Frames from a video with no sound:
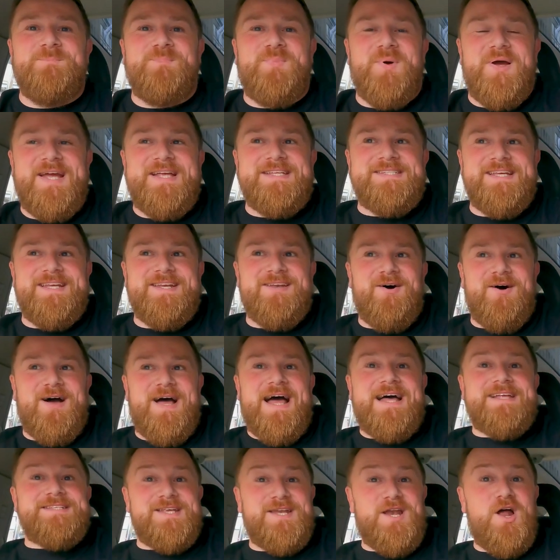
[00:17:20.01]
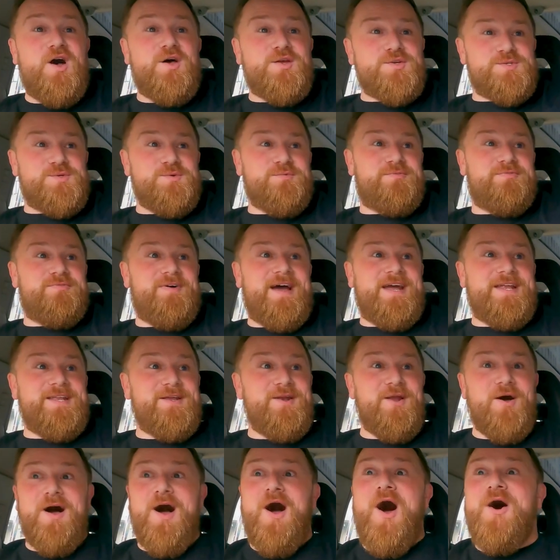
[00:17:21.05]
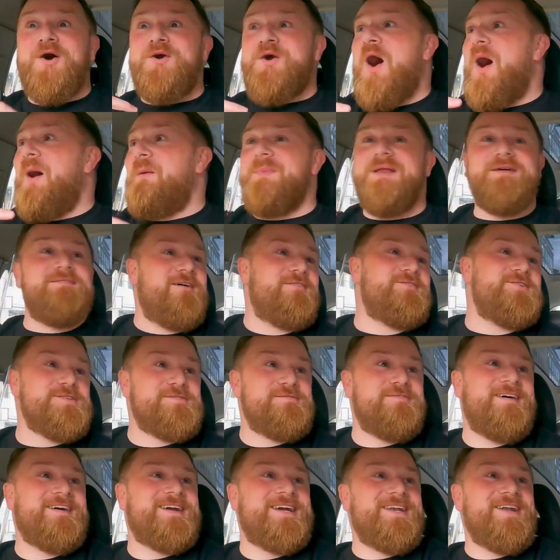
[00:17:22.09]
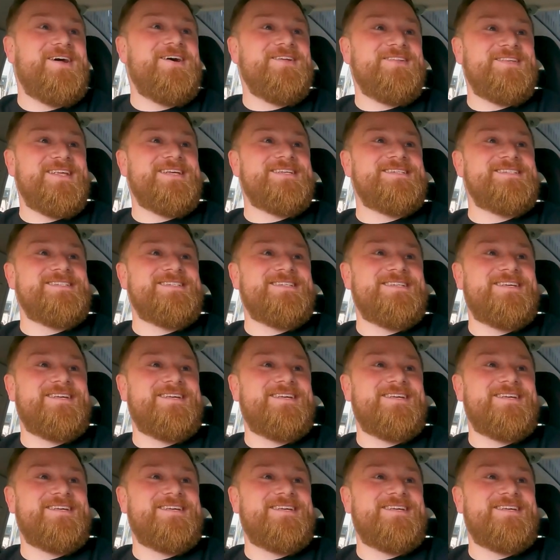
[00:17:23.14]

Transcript: But is it like as an Arsenal fan, you're like, I can't believe I've just fucking heard yeah, this.